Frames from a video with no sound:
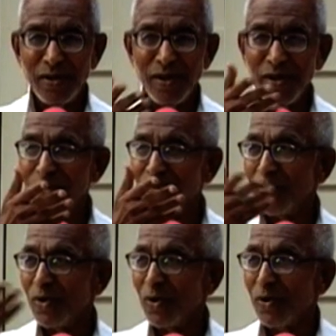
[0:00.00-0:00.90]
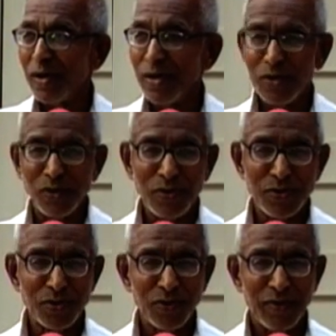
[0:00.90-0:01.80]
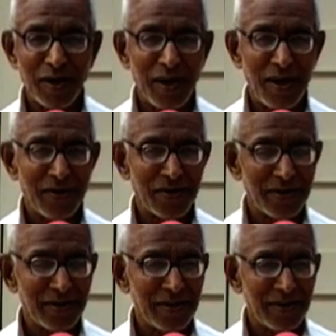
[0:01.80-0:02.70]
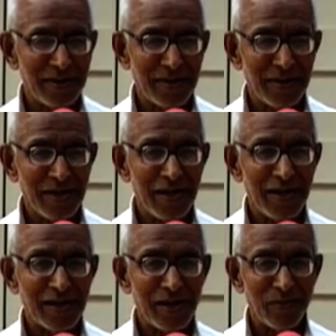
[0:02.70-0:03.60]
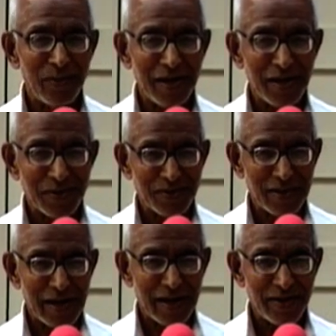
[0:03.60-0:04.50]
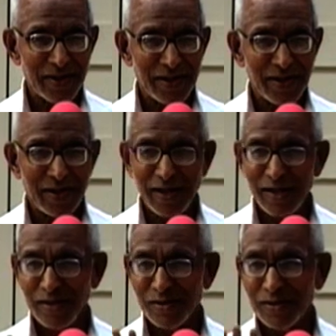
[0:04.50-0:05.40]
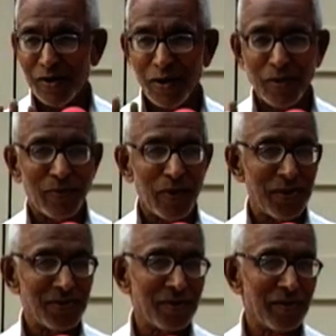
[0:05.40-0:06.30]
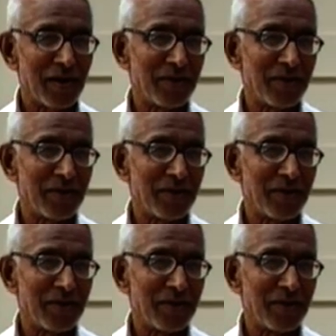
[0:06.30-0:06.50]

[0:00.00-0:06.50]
if you look into this world, it appears that it is not possible.